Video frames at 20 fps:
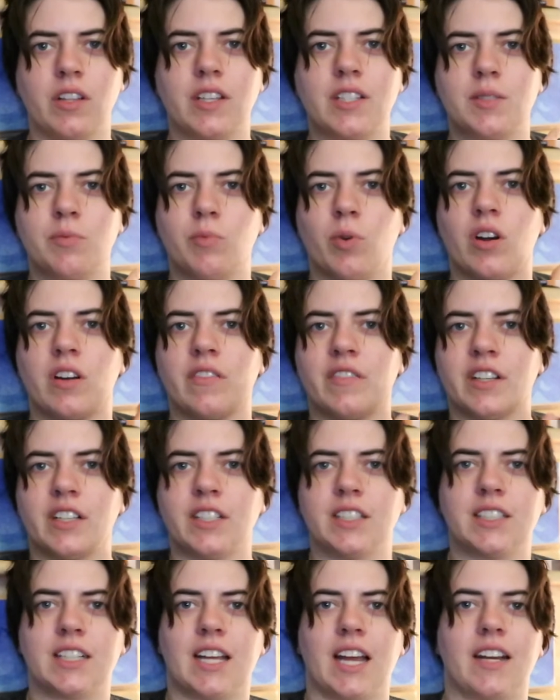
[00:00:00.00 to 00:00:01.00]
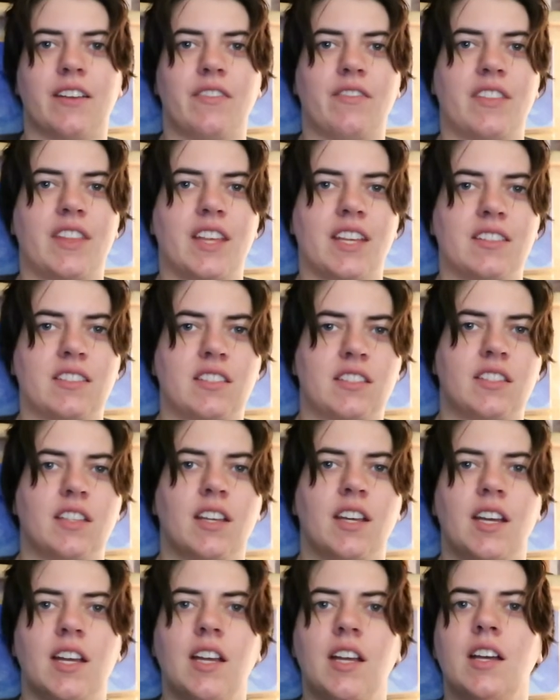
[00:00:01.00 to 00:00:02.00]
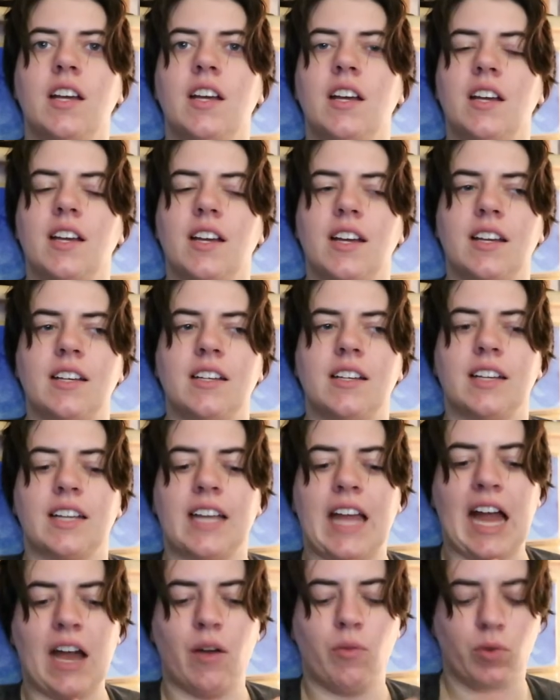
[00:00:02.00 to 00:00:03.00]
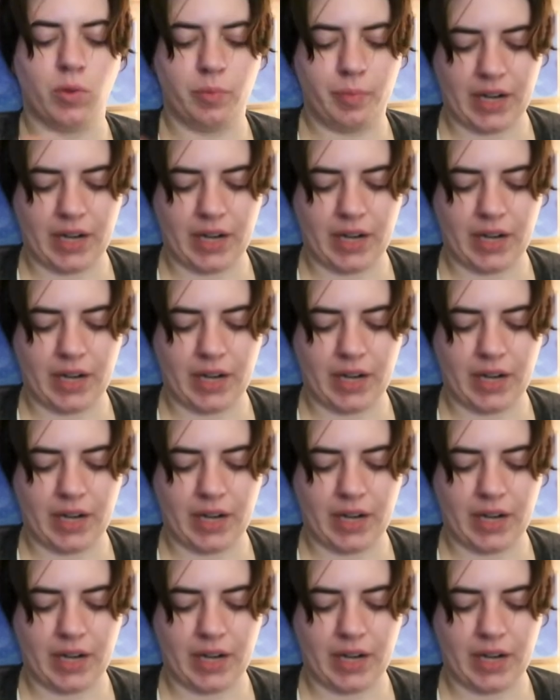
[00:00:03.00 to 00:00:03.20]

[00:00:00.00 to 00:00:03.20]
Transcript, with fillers: It's more of a kind of this cowl,